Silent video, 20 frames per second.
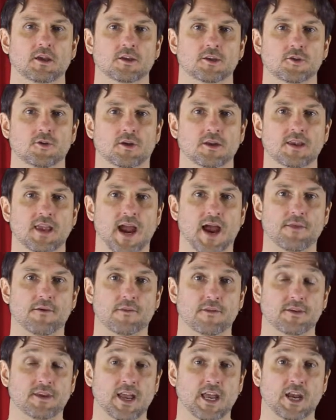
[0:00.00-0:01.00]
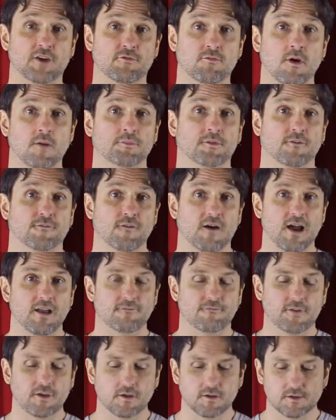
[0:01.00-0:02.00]
you can gather the data from up to
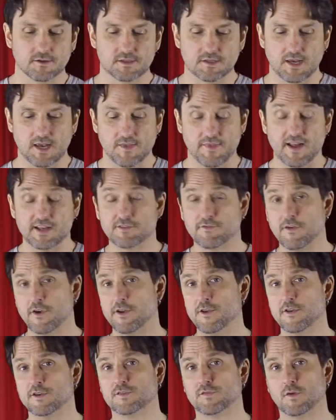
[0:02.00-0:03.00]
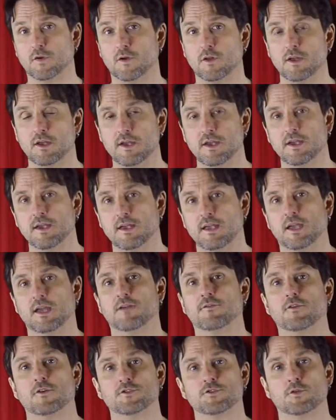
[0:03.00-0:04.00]
five fields. Uh, that's very useful
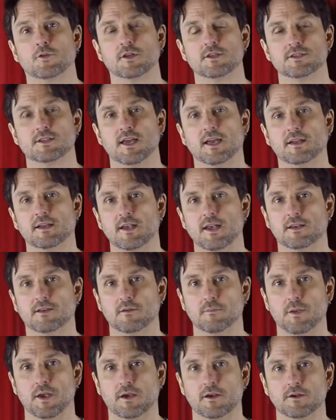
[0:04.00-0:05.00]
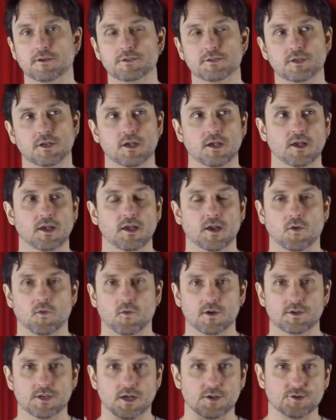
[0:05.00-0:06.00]
in virtual list techniques and pickers,
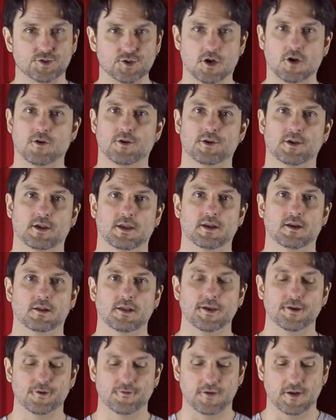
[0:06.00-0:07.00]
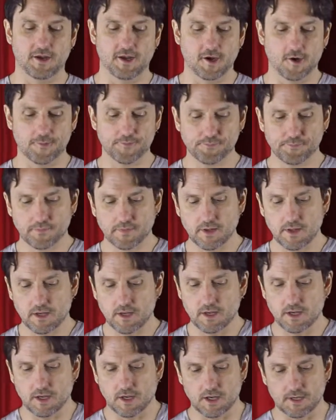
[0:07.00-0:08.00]
which I'll show in a, in a later video.
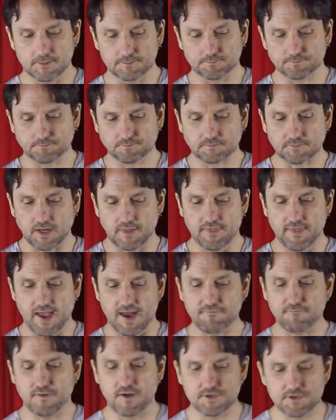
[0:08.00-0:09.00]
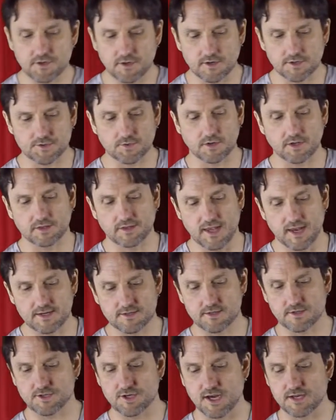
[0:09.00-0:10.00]
Um, and that feature is really thanks
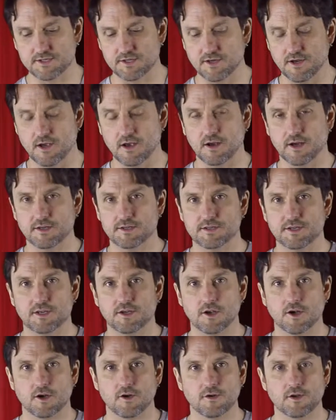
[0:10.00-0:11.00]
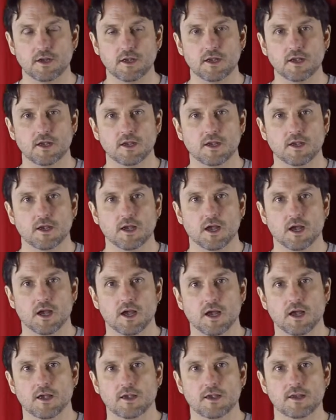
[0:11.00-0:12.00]
to Jason Young at Seedcode.
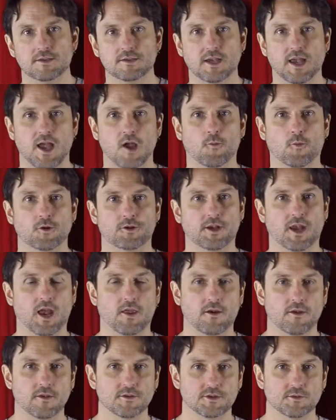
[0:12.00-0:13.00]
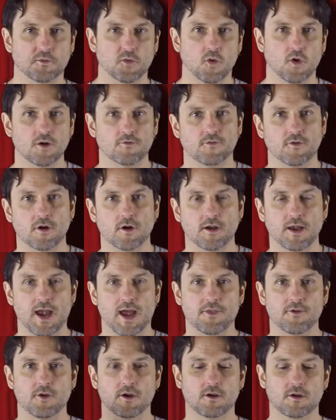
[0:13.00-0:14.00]
Uh, he's the guy who put together the support for
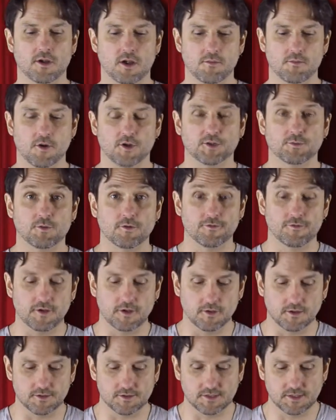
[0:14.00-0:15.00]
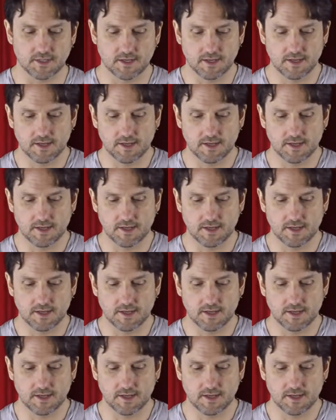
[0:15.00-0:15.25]
gathering uh, multiple fields.